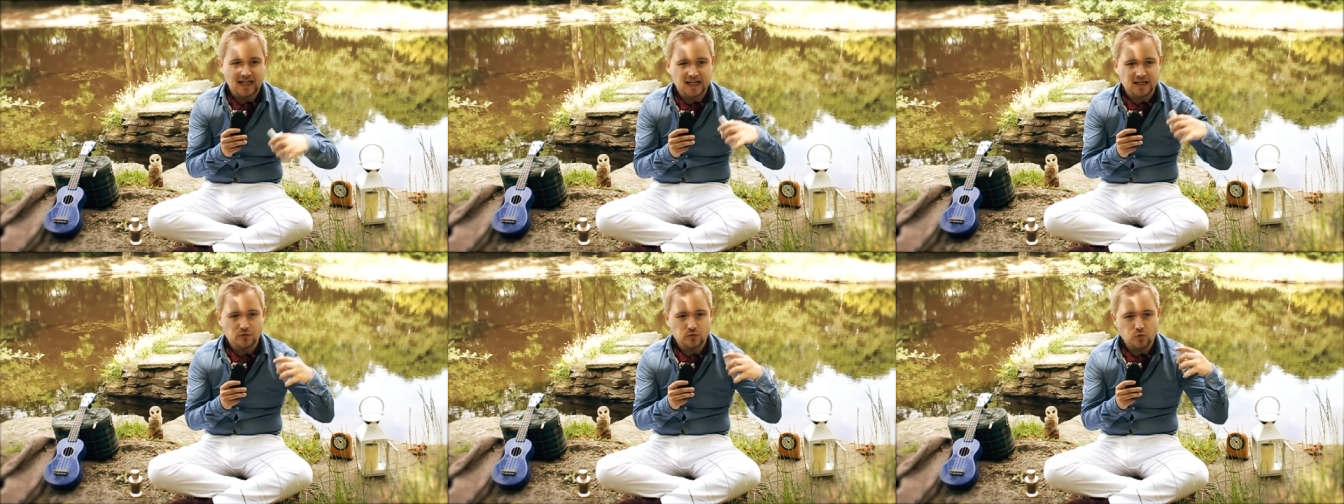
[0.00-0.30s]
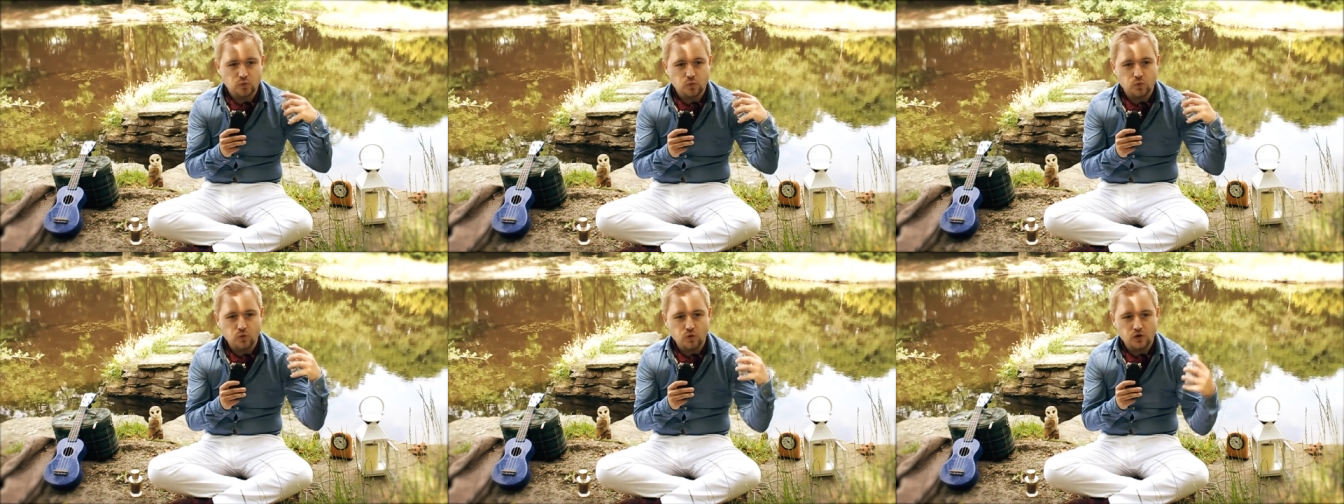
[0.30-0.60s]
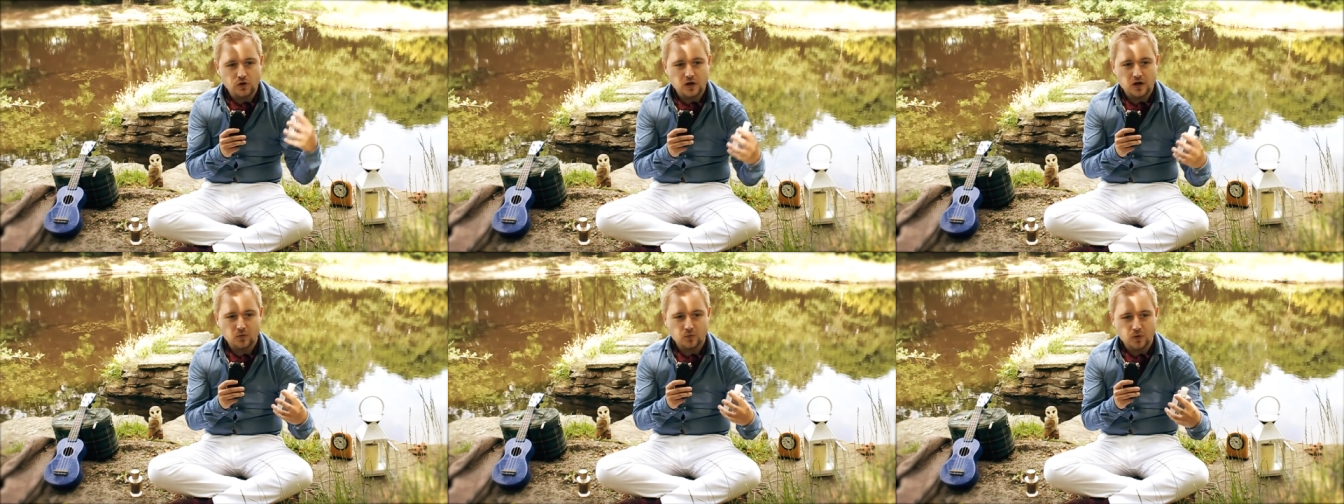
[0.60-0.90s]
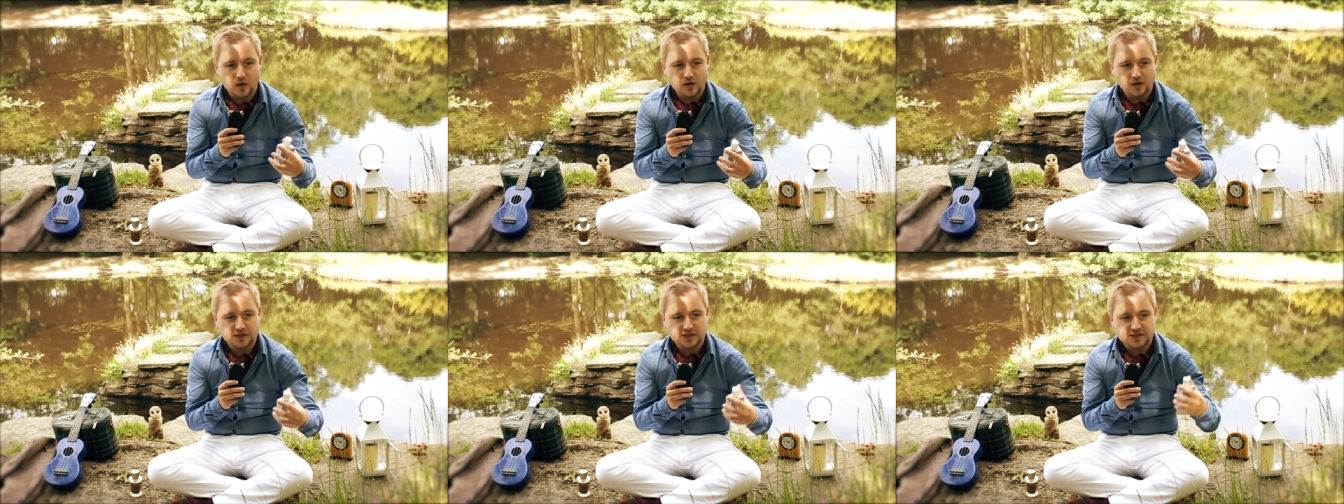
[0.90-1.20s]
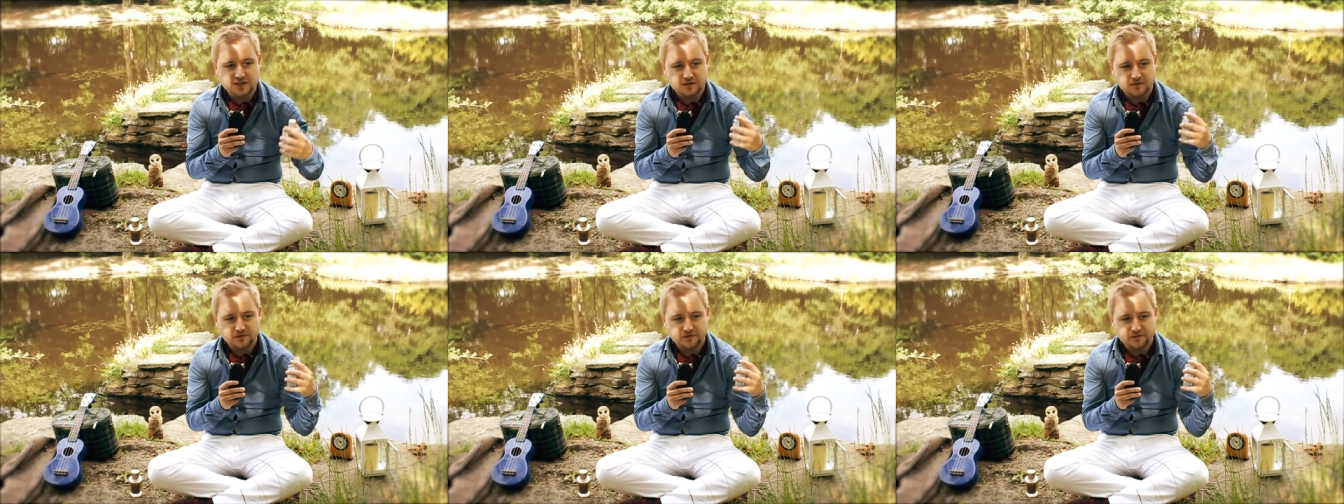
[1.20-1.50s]
it wor-
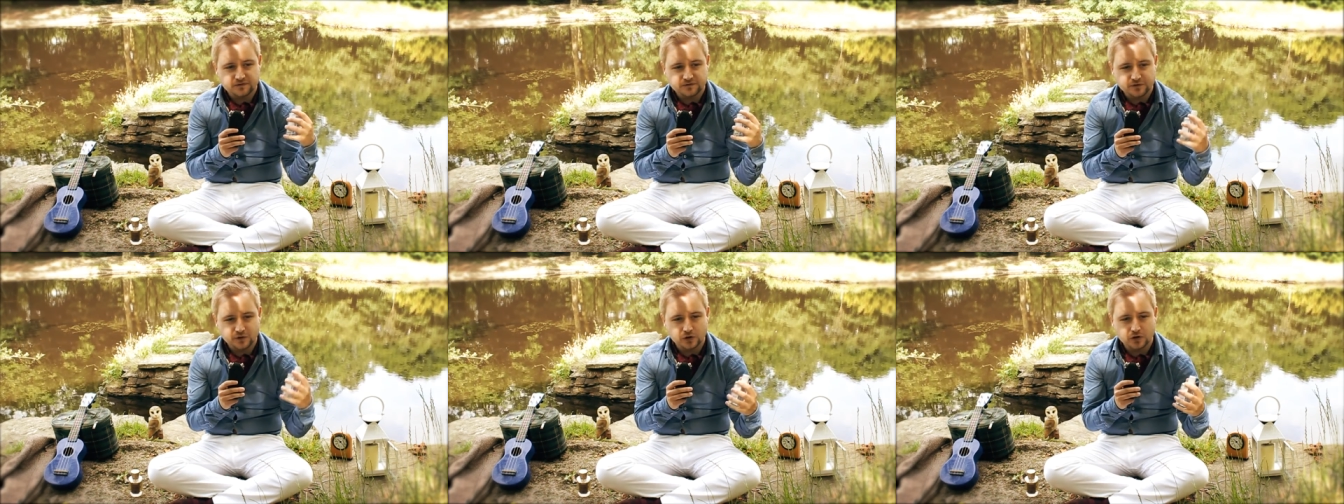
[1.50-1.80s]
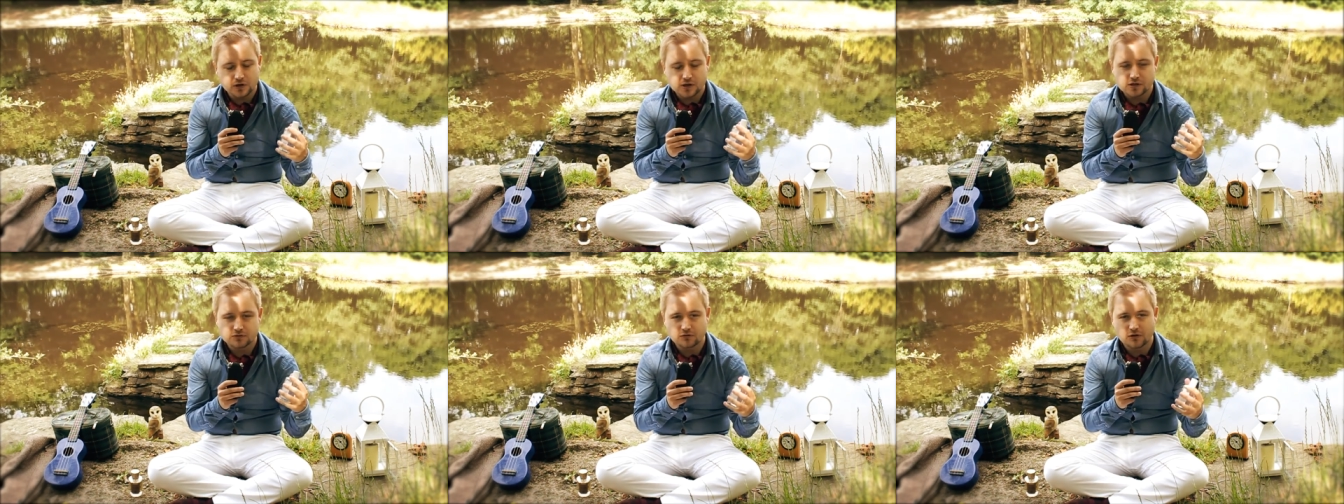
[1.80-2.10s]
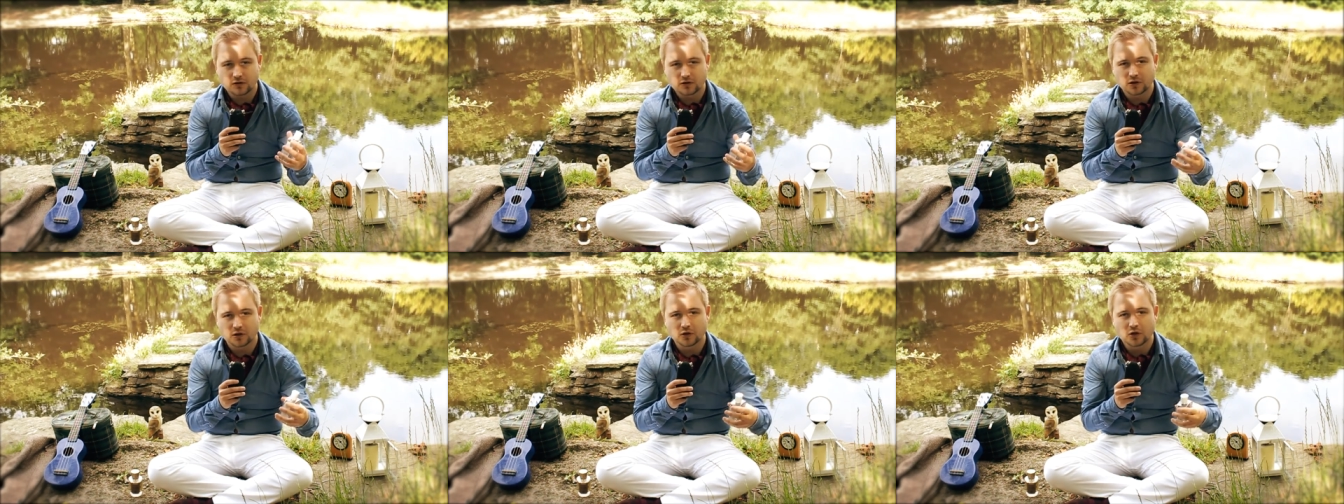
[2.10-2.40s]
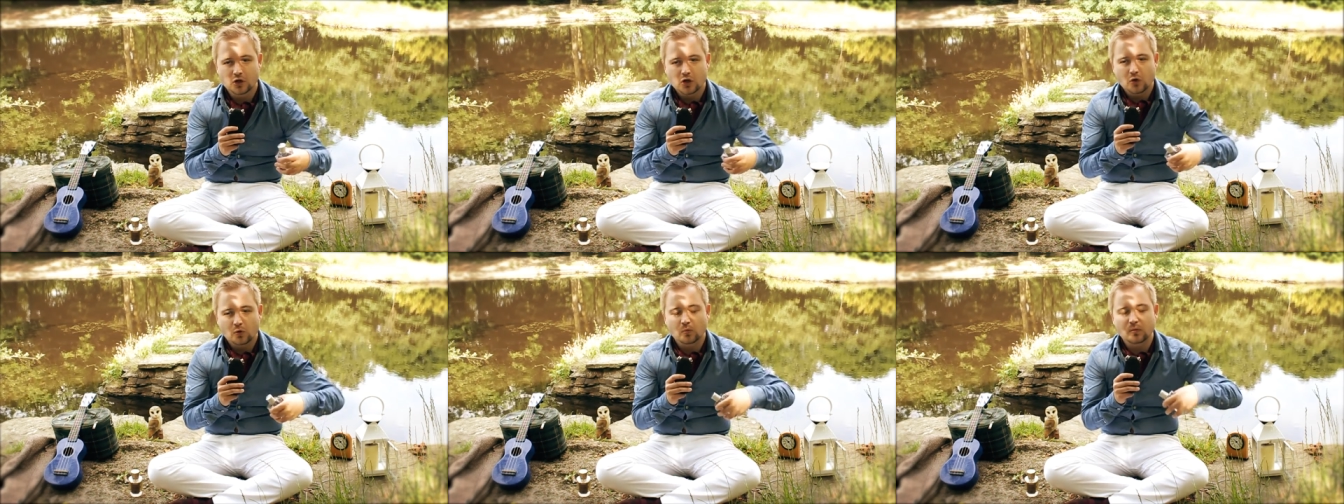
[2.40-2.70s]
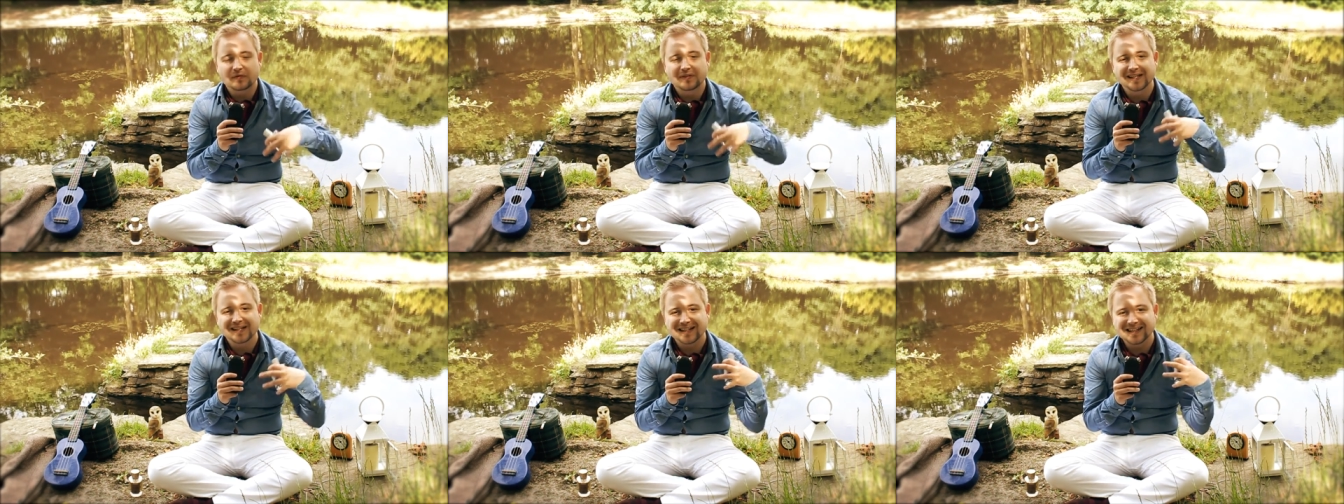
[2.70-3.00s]
works full throttle
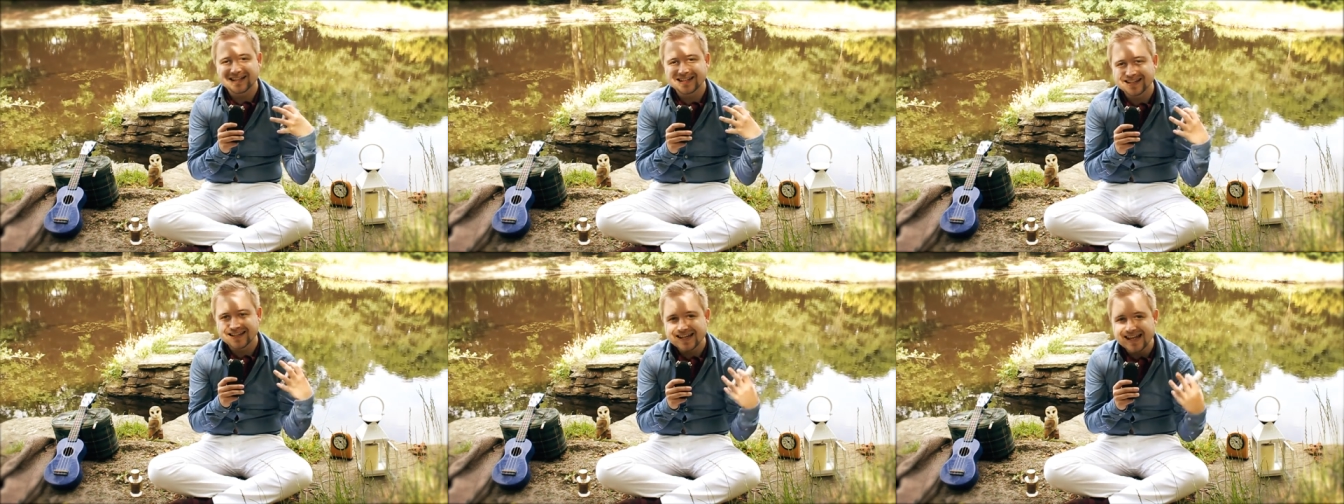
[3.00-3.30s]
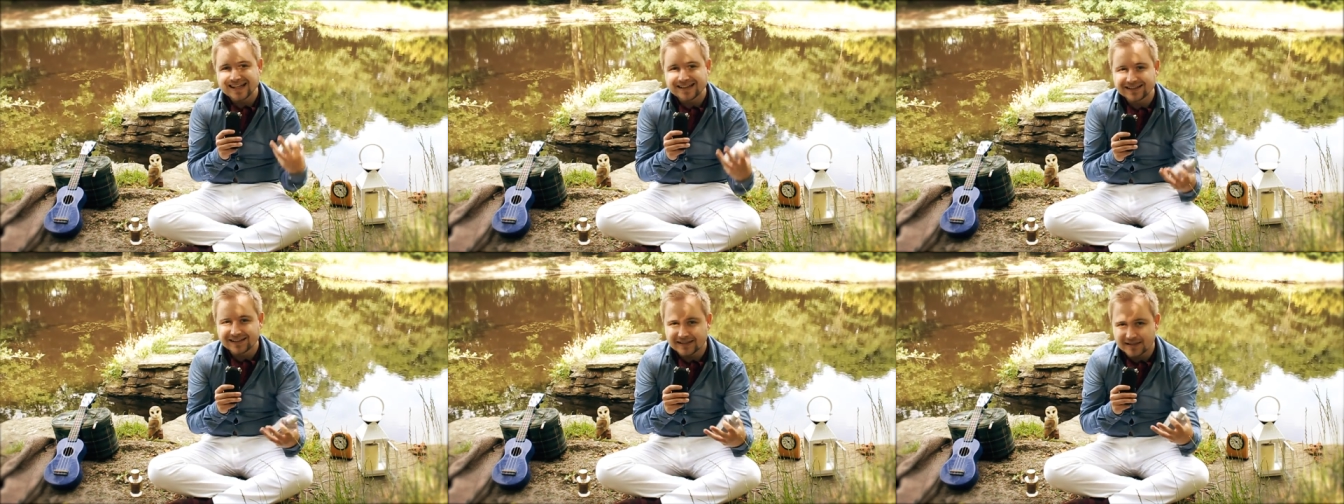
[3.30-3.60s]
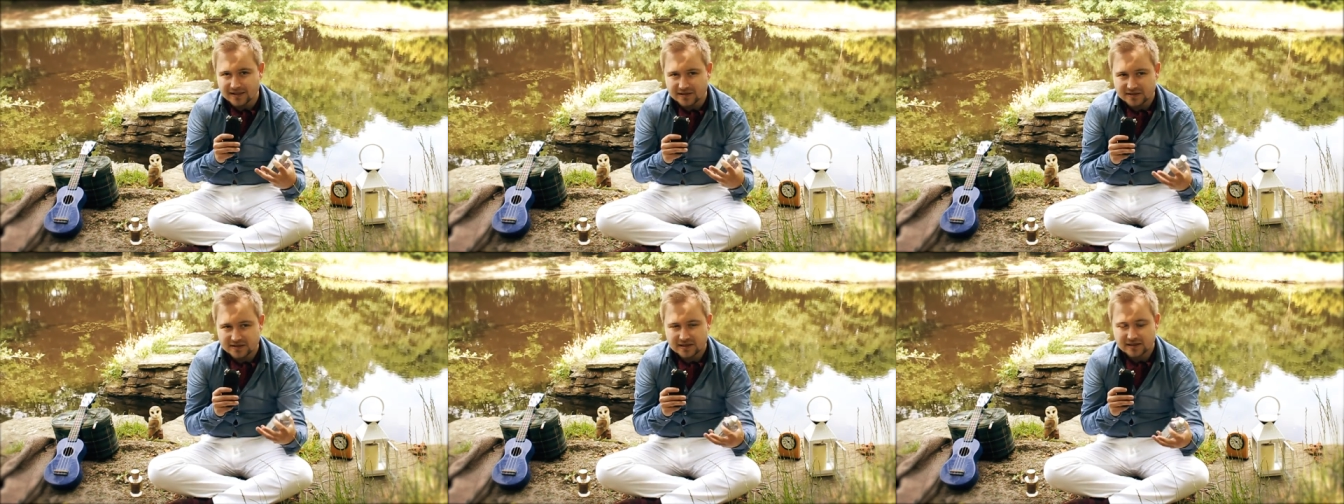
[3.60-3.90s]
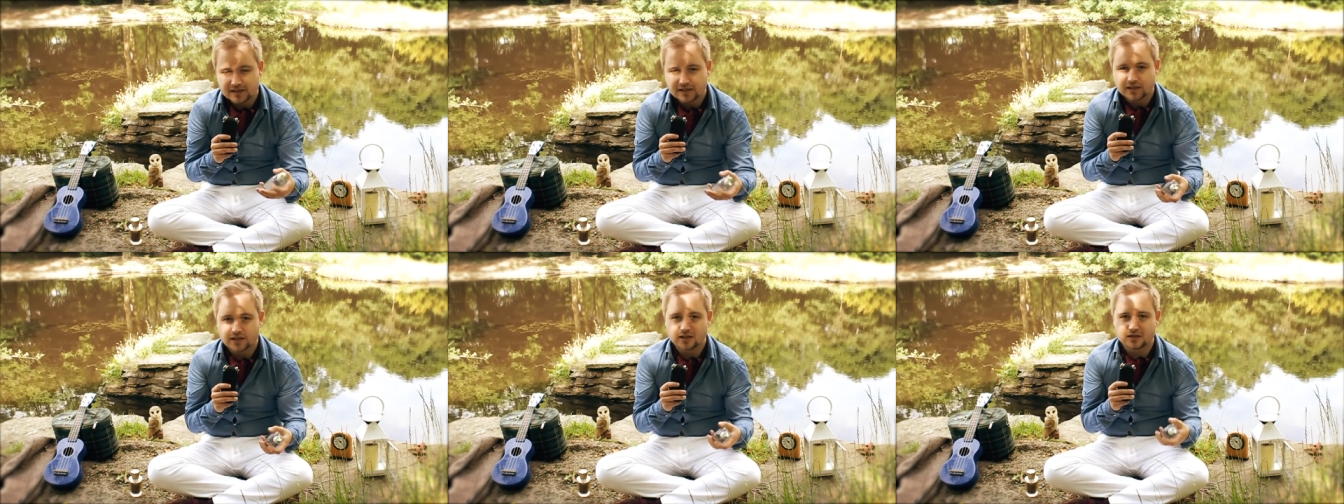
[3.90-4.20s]
with the cleanliness